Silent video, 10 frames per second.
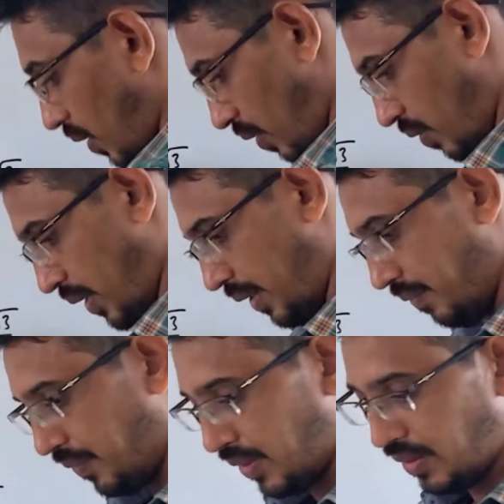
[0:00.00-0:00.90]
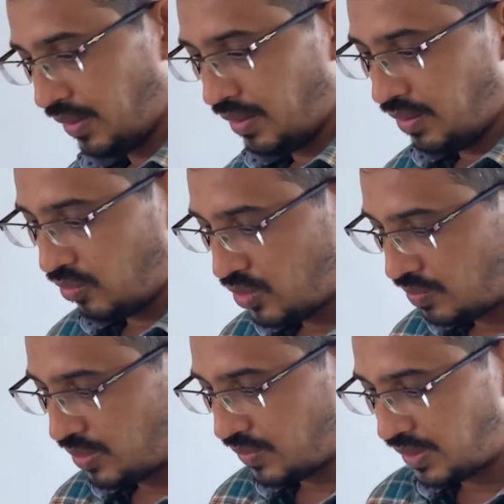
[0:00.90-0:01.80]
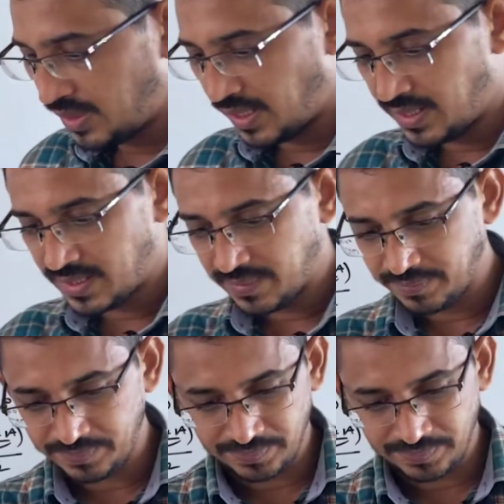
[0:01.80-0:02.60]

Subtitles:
Okay. Question number 20 says,